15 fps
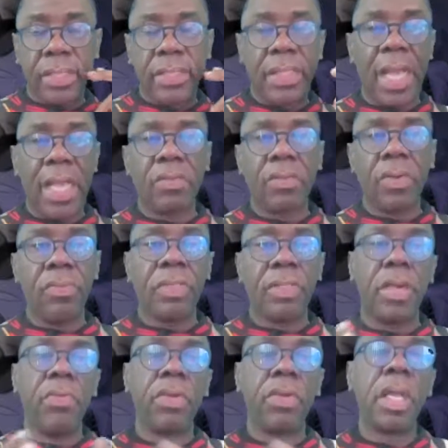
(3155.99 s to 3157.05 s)
So that's what I'm
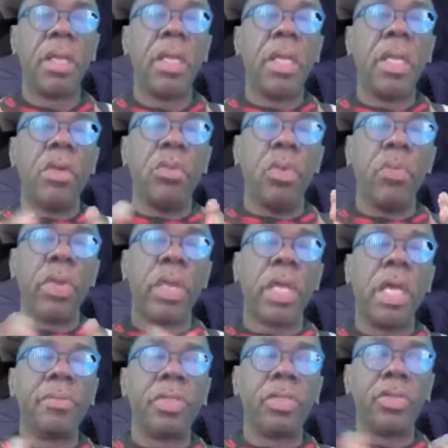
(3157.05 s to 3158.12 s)
saying. When it
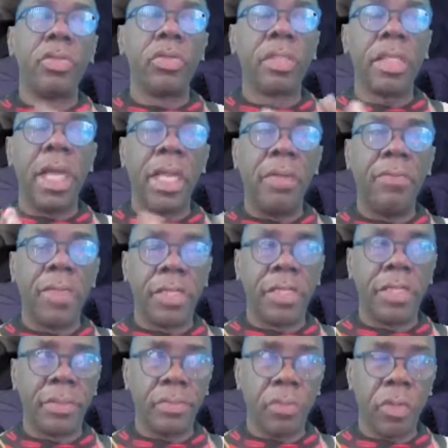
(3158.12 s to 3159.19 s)
comes to
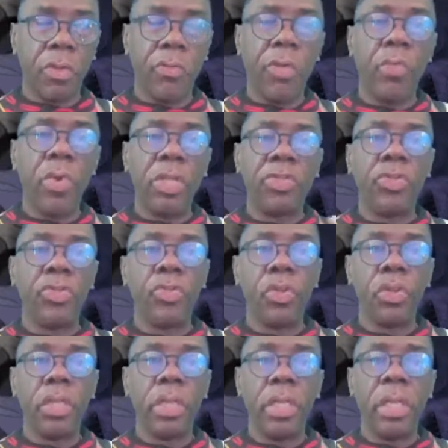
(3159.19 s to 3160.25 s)
television, we want you
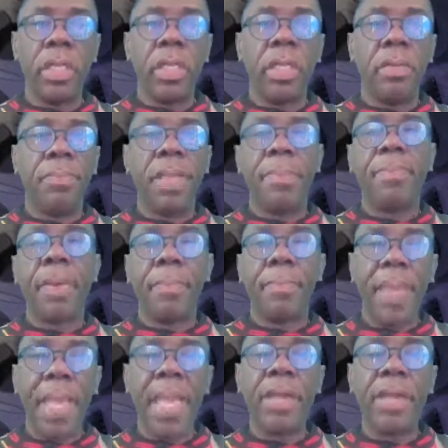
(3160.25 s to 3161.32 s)
to be
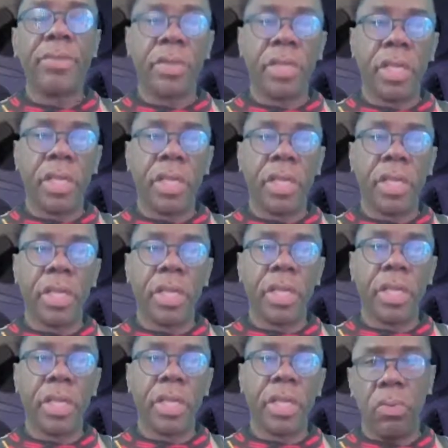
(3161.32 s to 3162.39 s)
prepared to come
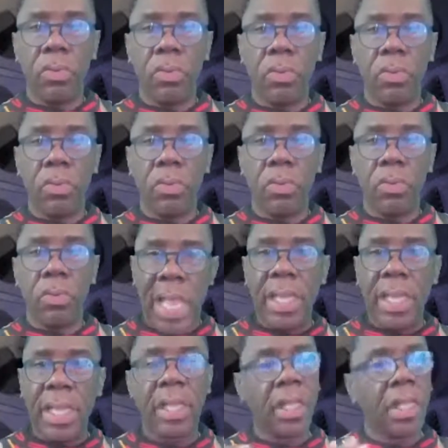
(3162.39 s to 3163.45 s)
on with your
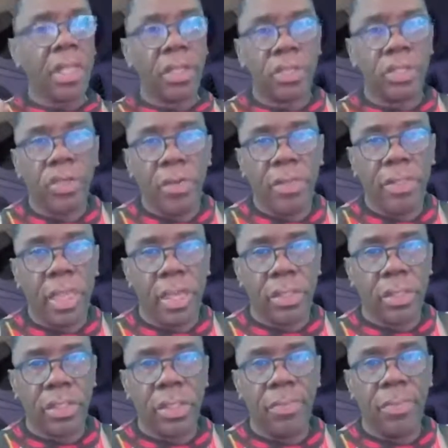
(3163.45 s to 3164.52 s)
lighting, because you already
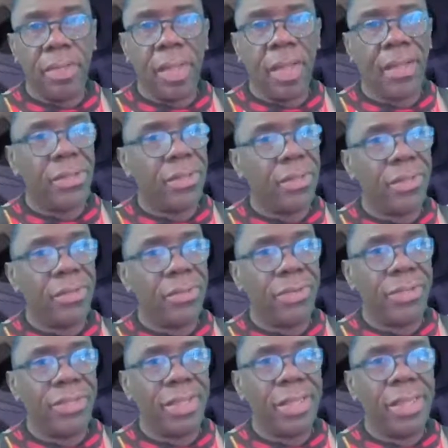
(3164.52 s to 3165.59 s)
take the seminar
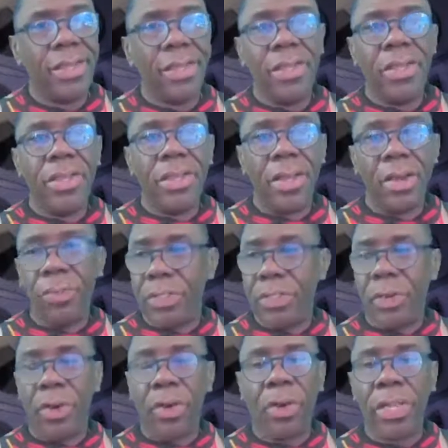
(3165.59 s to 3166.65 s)
with
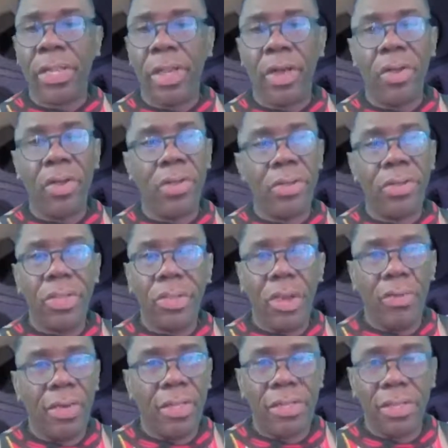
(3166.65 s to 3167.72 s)
your audio.
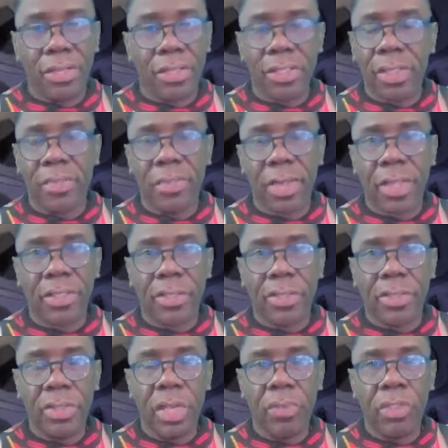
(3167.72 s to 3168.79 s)
You already took the seminar,
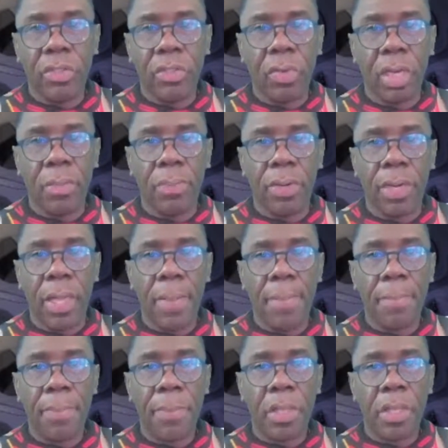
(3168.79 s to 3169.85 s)
so you know what you want to put
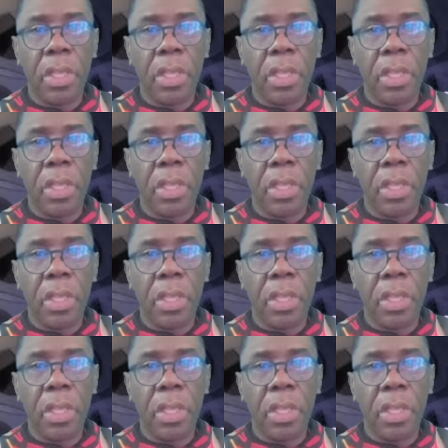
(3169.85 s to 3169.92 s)
up.